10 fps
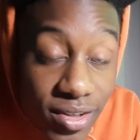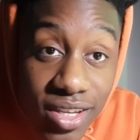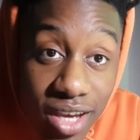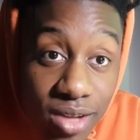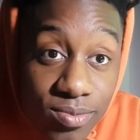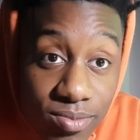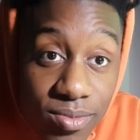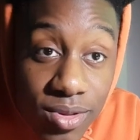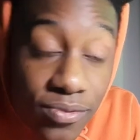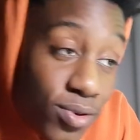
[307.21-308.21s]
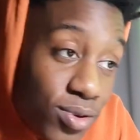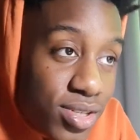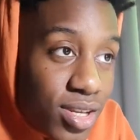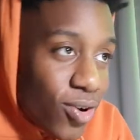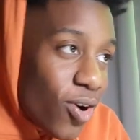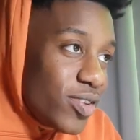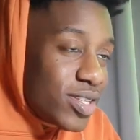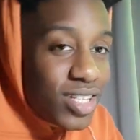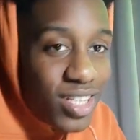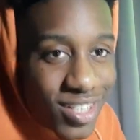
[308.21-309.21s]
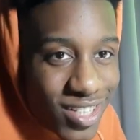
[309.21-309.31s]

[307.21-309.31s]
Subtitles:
Yeah, food obviously